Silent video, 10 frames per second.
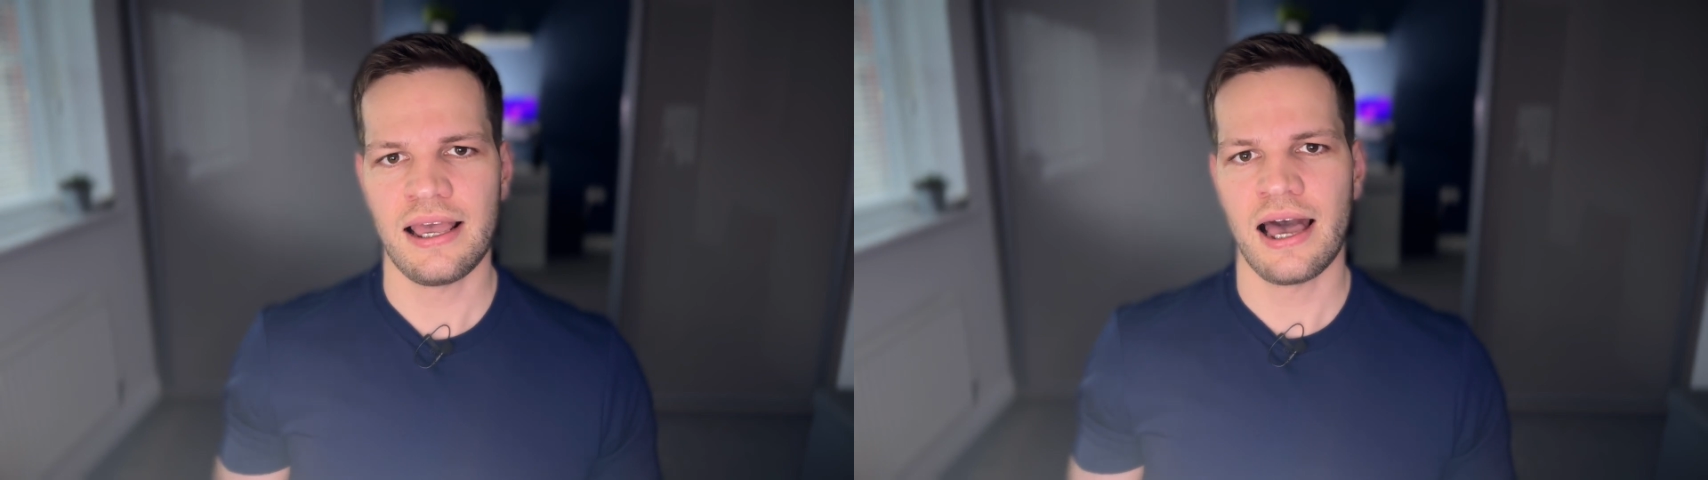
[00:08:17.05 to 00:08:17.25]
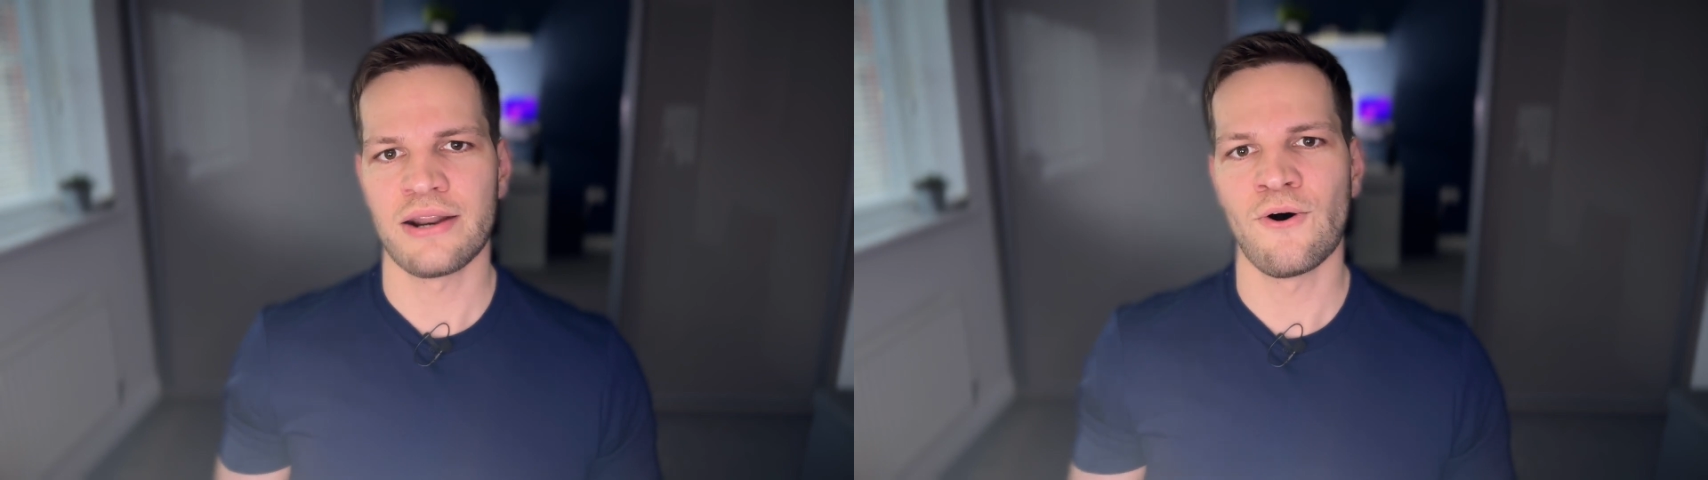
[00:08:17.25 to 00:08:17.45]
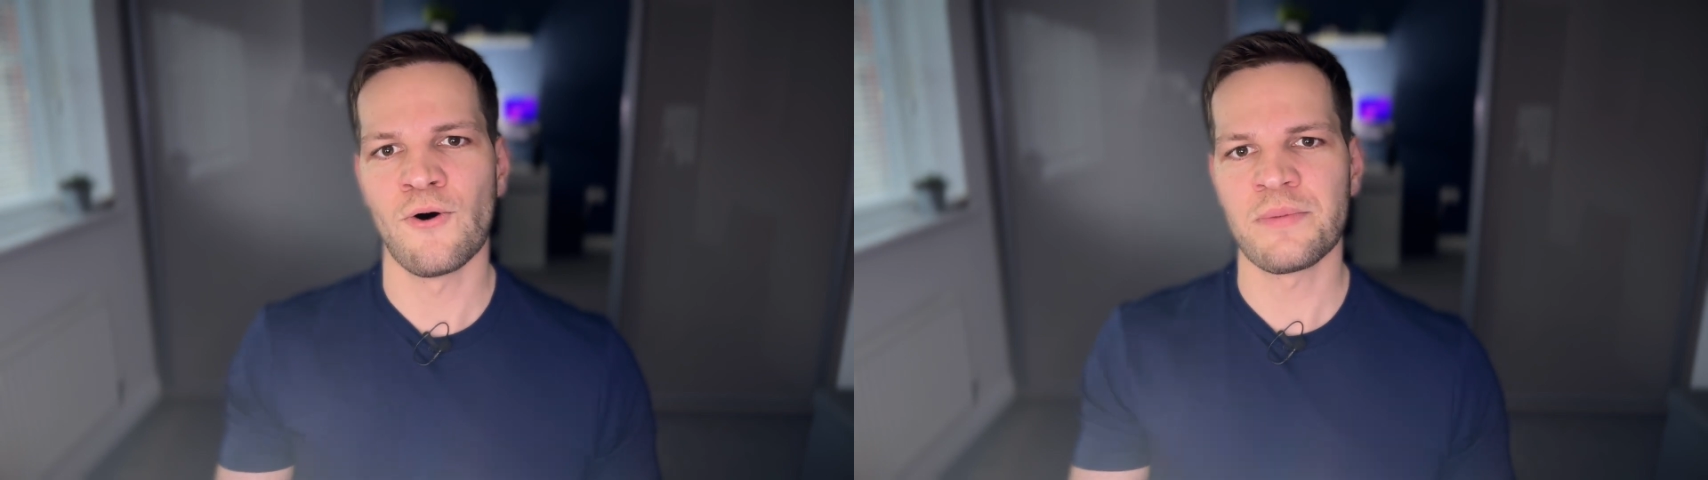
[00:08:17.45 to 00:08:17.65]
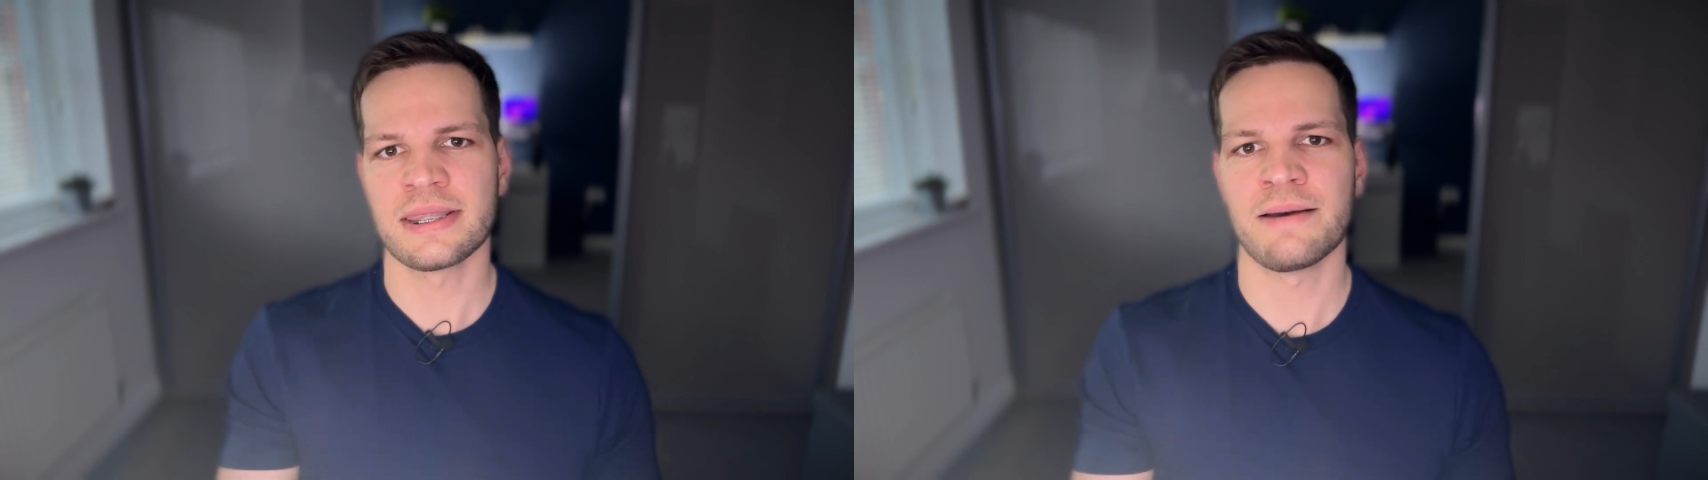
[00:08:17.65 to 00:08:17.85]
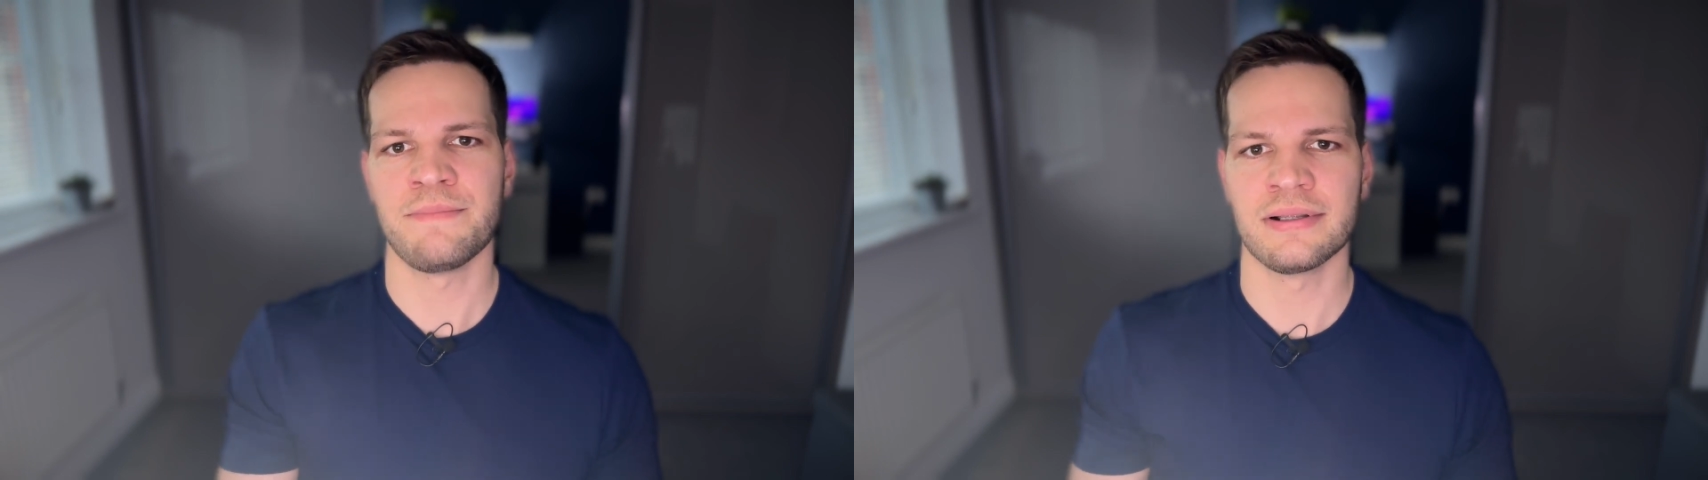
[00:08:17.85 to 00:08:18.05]
and hoping
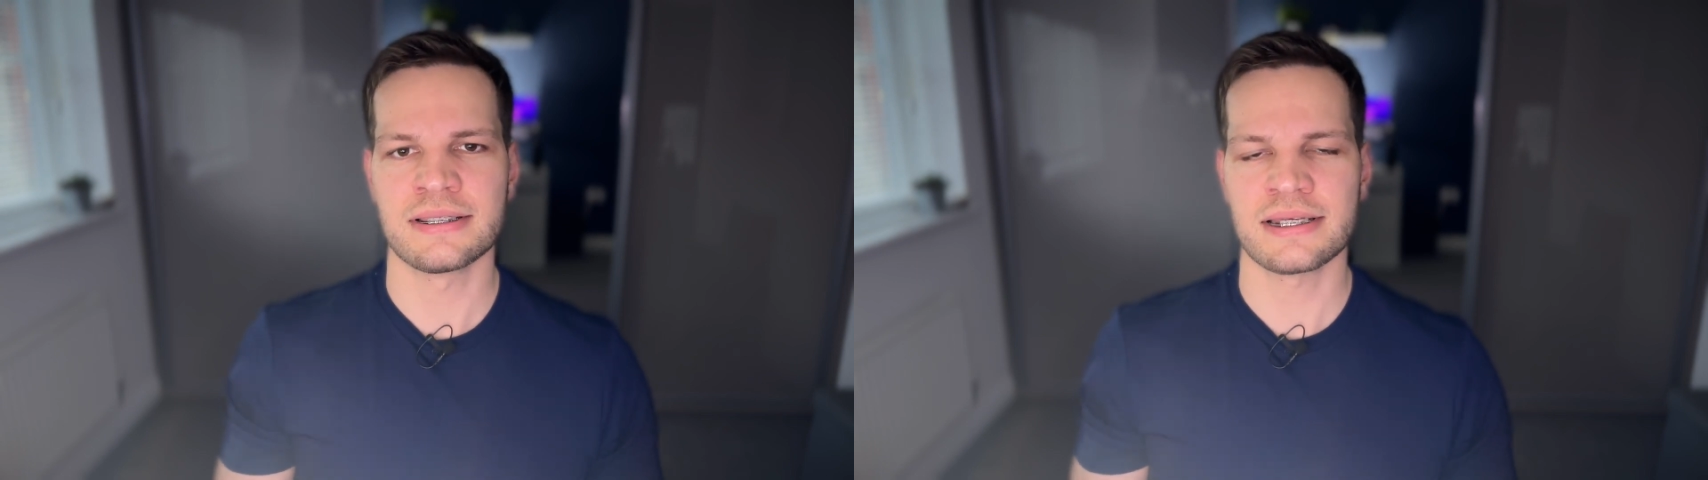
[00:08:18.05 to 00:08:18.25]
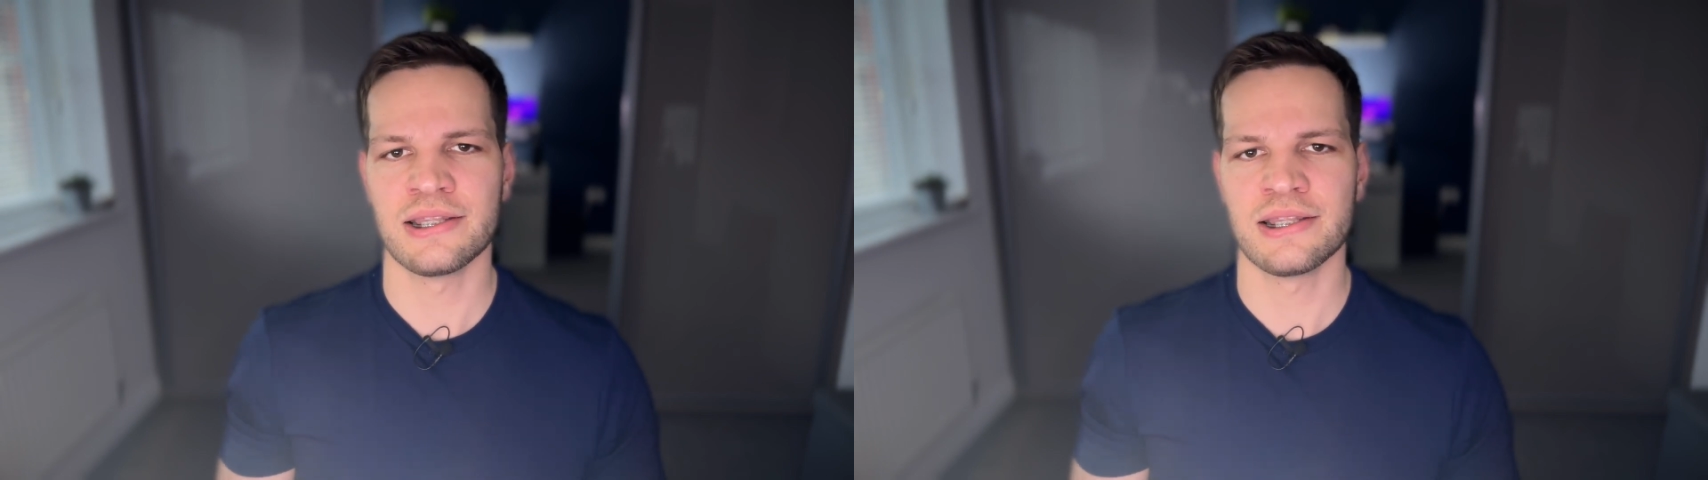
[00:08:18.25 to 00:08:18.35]
they're built